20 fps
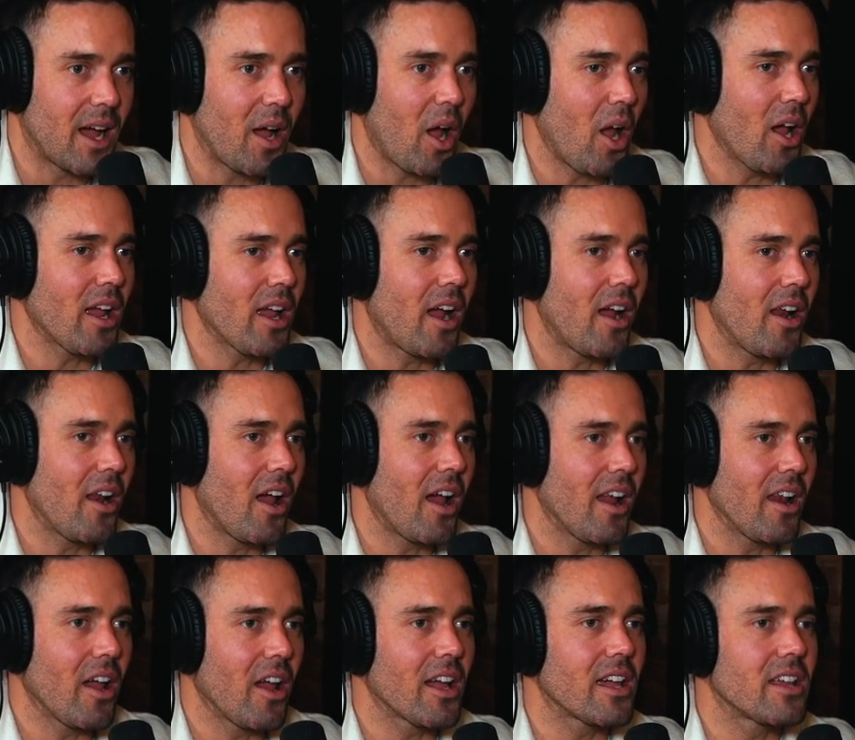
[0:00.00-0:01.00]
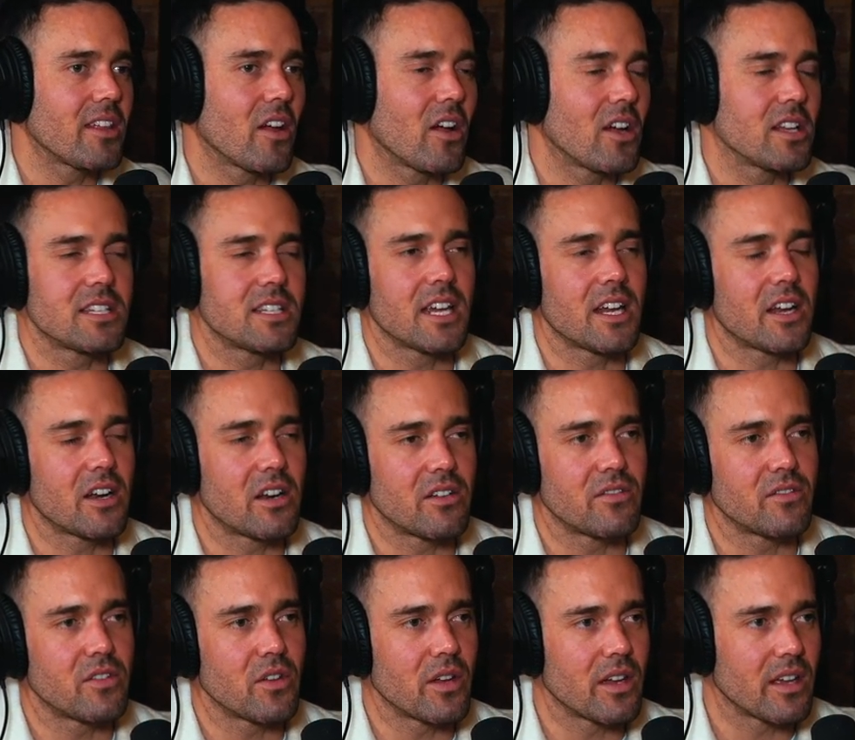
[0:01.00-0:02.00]
I like the idea
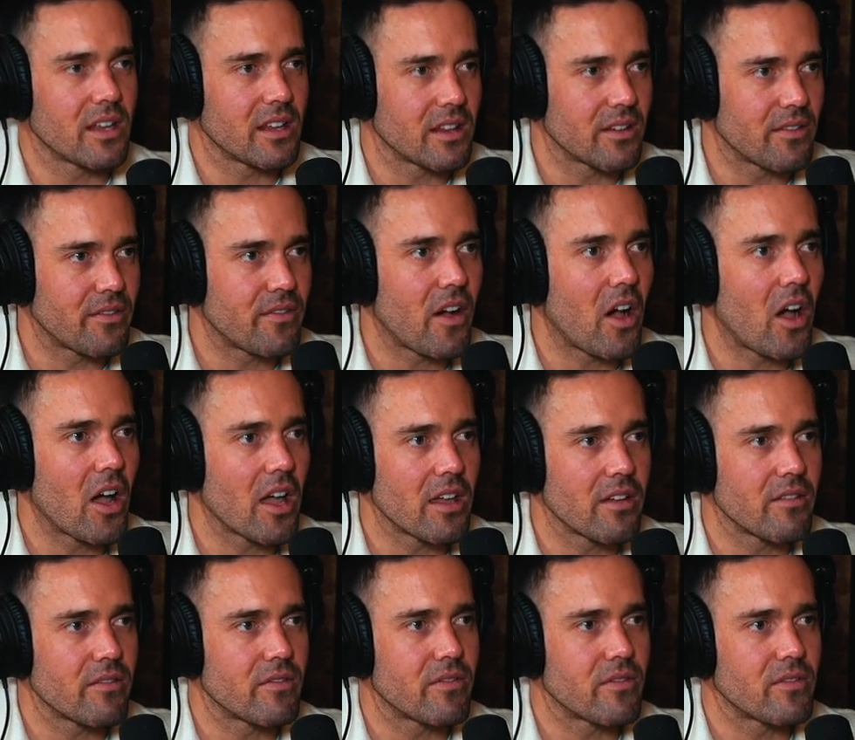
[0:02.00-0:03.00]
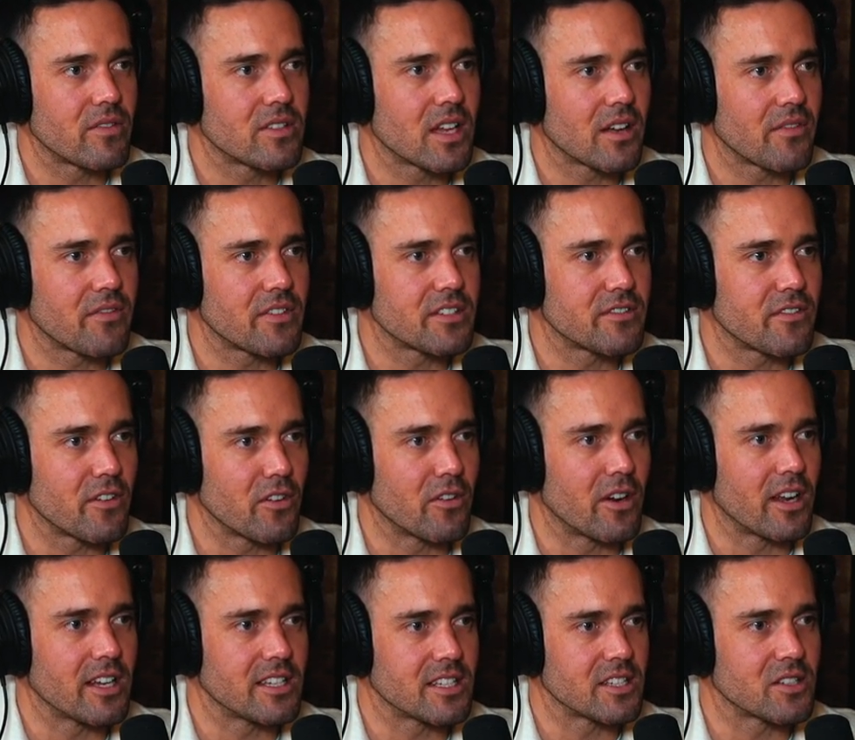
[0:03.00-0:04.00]
of doing the 5 toughest foot
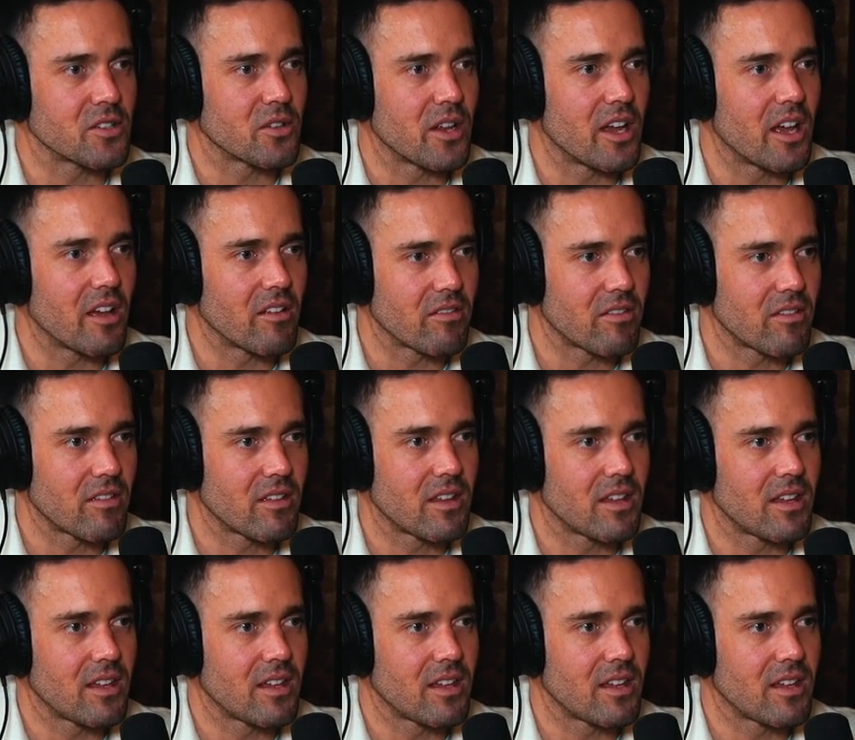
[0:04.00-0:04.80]
races on earth.